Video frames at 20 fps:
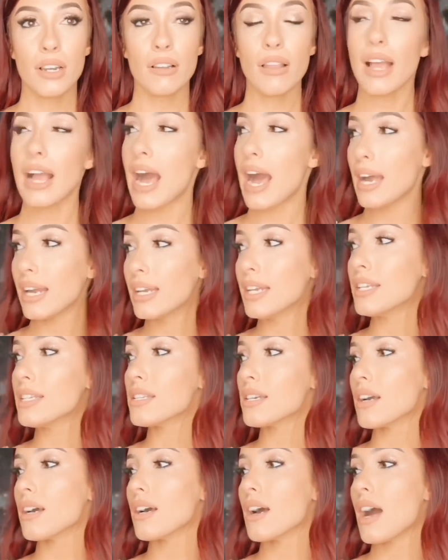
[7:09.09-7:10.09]
Like, I need
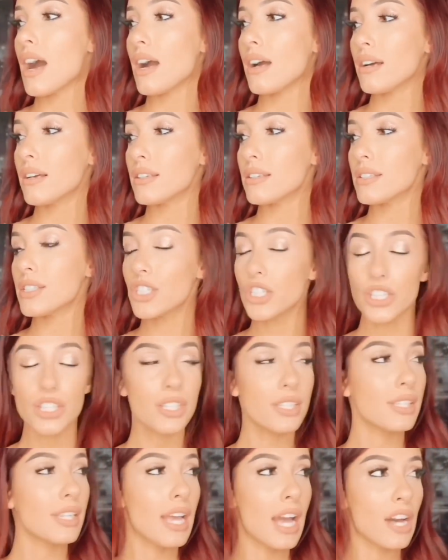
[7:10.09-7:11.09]
to
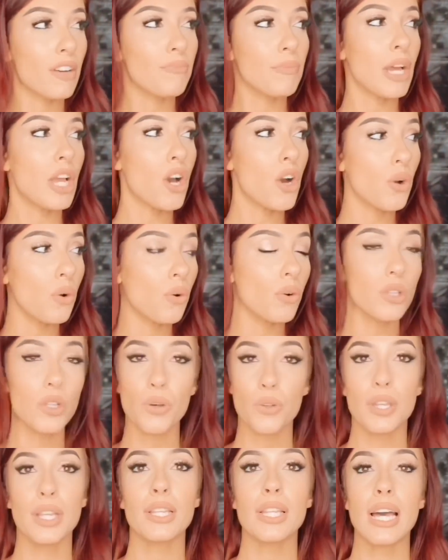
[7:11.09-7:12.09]
seriously have my own
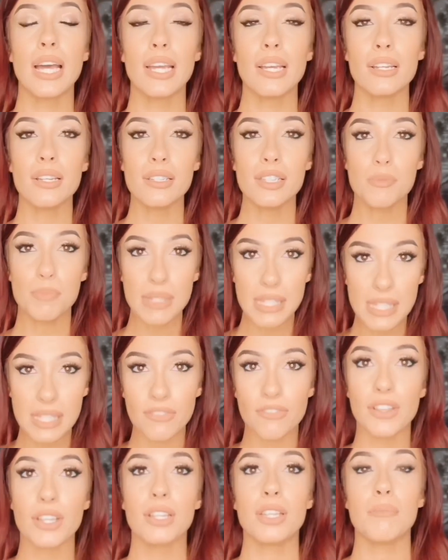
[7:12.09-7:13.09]
clothing line
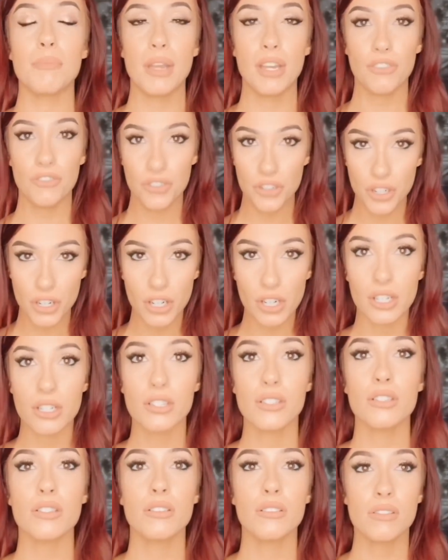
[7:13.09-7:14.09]
specifically made for
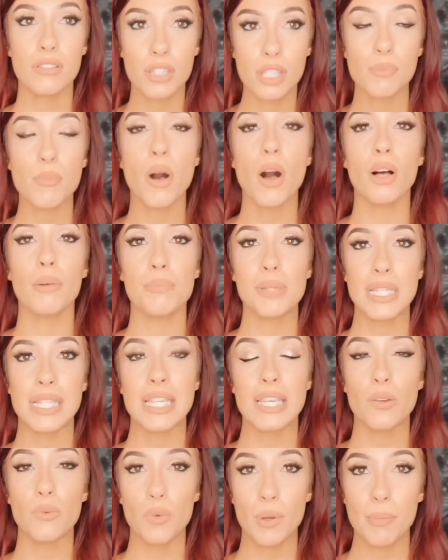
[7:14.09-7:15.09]
small
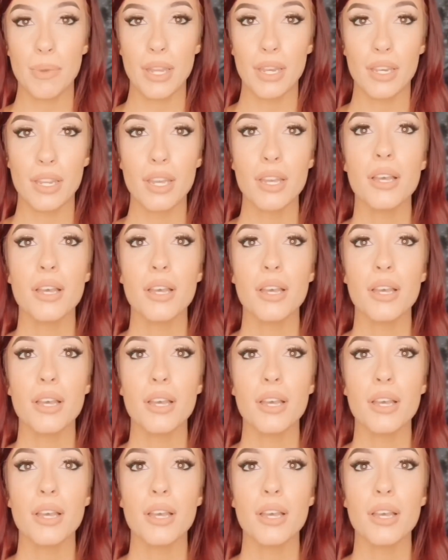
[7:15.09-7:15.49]
petite women,